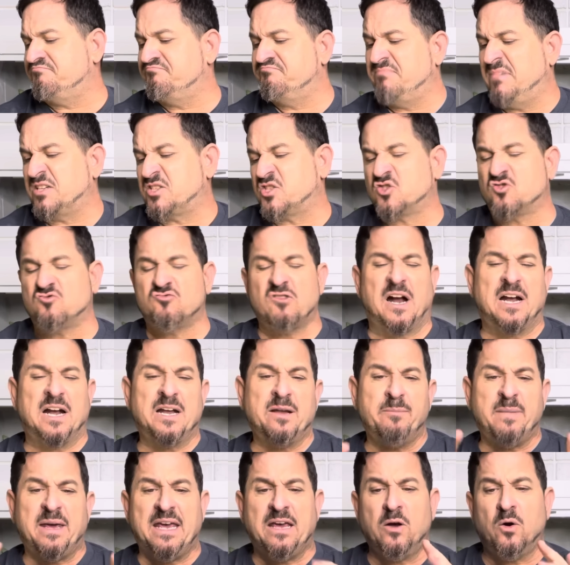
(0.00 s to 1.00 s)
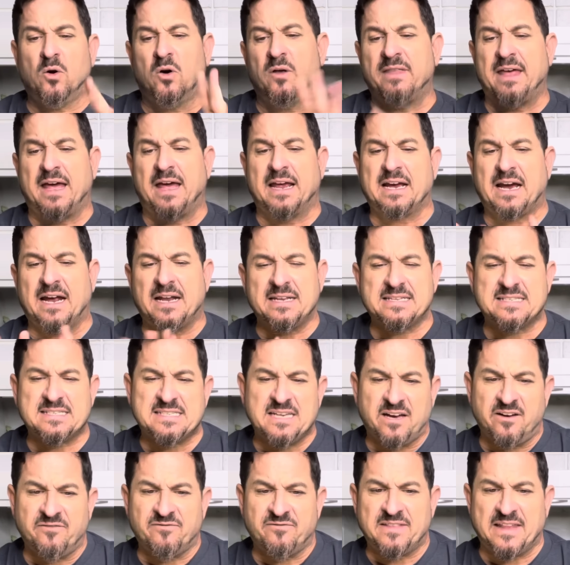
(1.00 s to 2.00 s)
astronomy, all that kind of
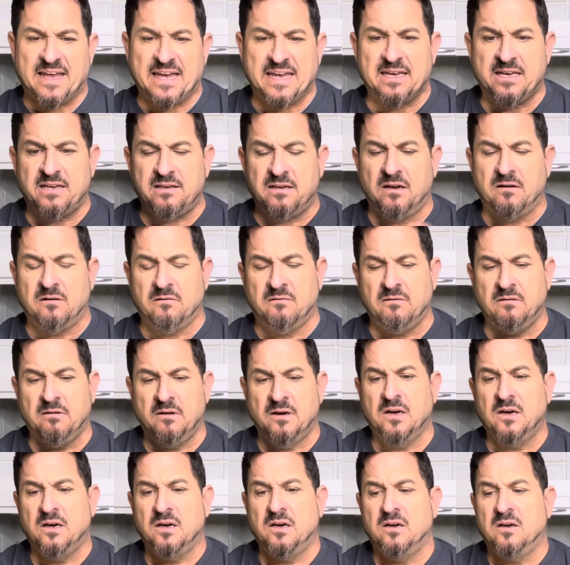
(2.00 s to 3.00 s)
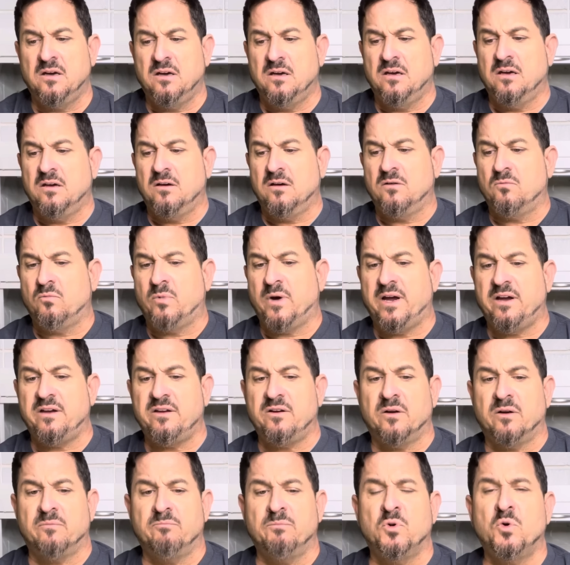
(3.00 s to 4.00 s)
stuff, like, you know, where
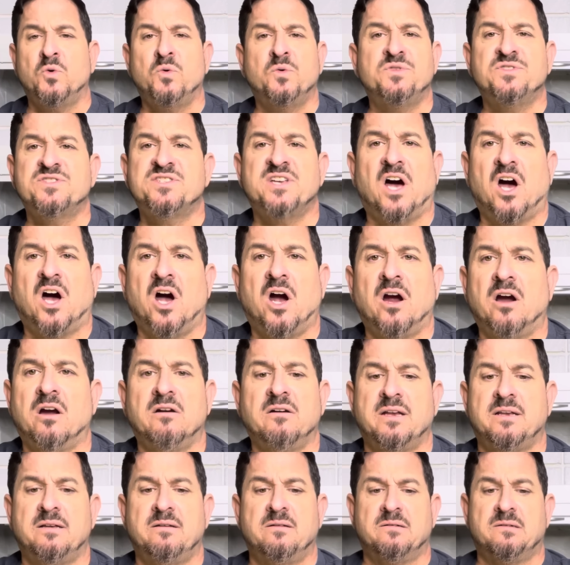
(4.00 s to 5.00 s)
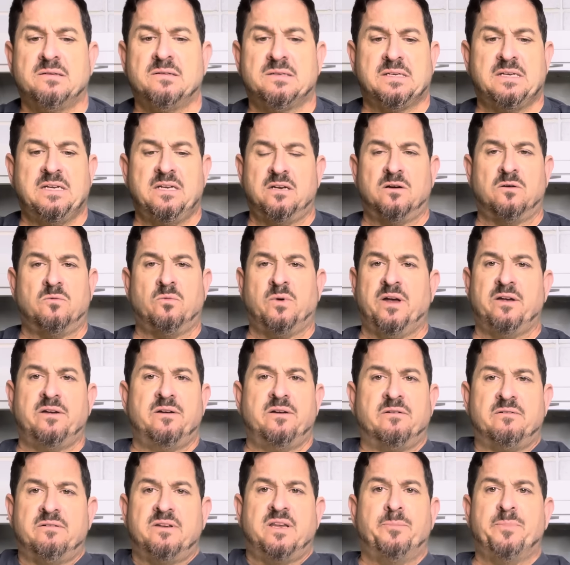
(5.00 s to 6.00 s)
your moons are and, you know, where
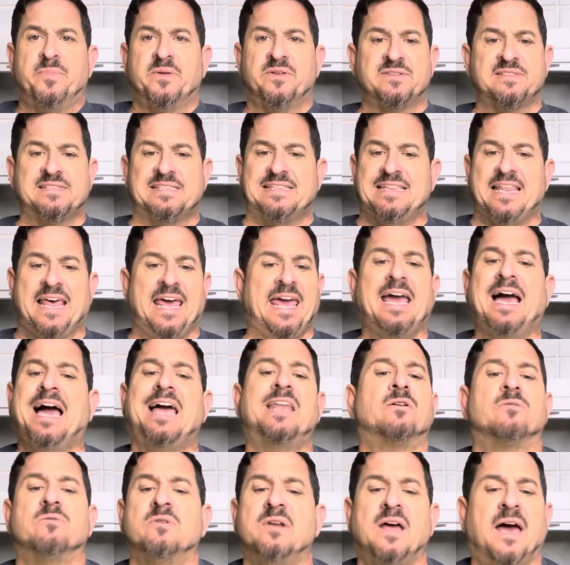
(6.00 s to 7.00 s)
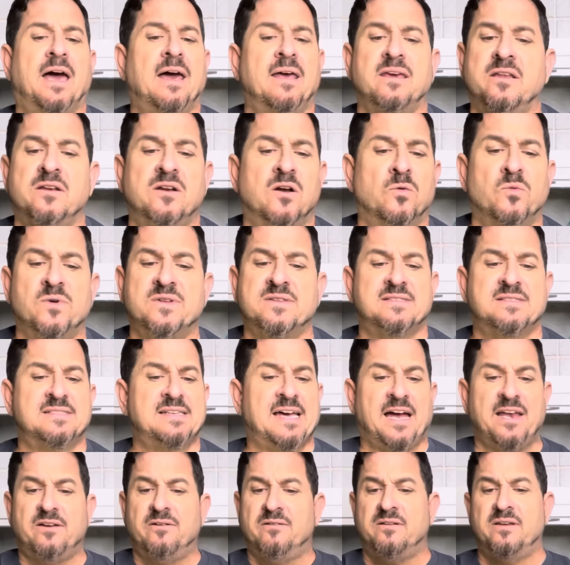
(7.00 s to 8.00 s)
your nipples lay. I don't, you know, what
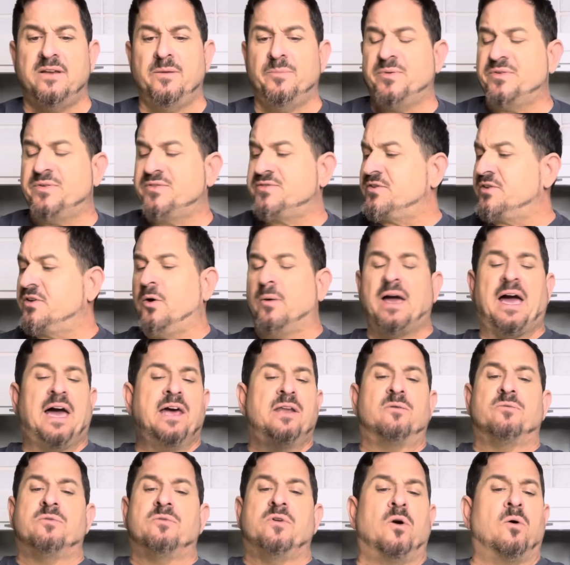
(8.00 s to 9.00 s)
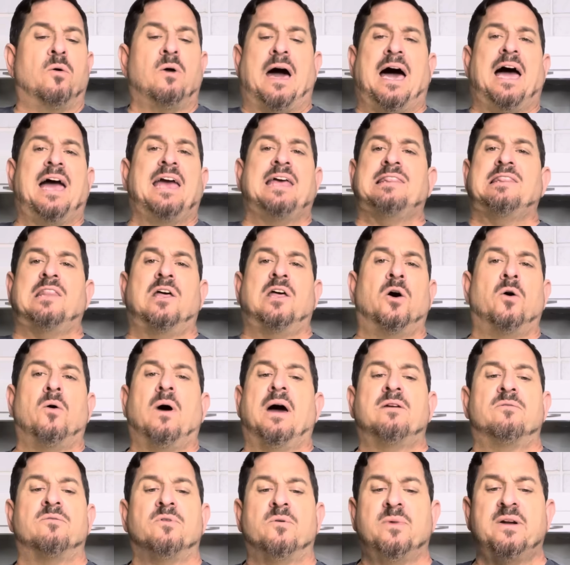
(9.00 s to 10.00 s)
side your nipples are going. I don't know. High, low,
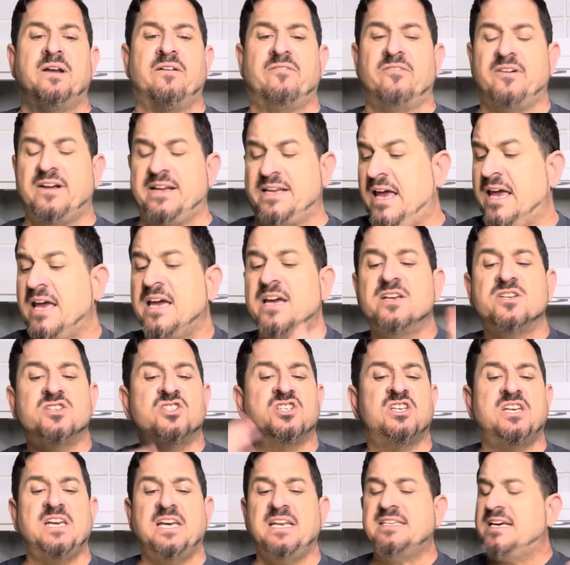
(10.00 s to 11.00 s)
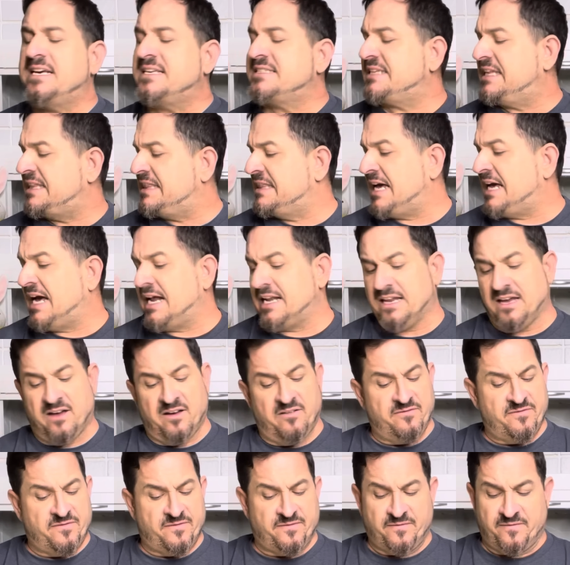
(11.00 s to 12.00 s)
I don't know. Whatever it is. She does a lot
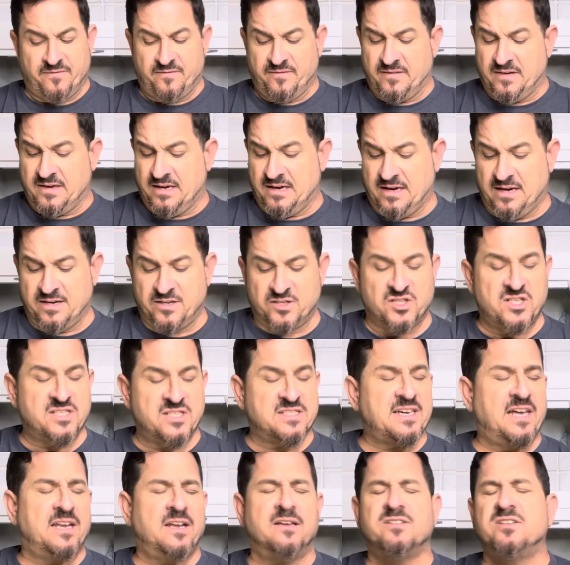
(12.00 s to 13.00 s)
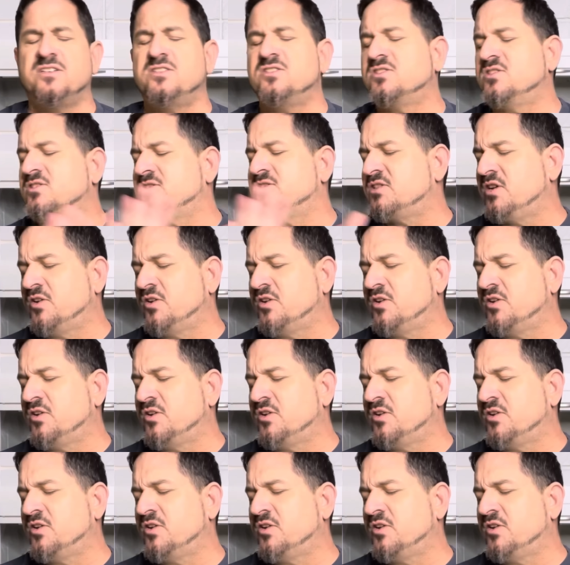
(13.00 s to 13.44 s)
of, she's just a